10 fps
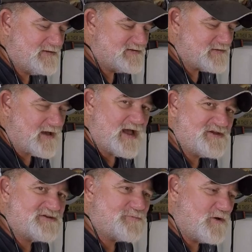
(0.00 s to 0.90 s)
So I
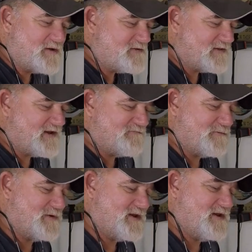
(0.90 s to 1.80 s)
just wanted to let
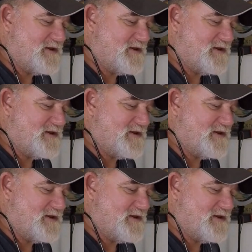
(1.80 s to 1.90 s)
everybody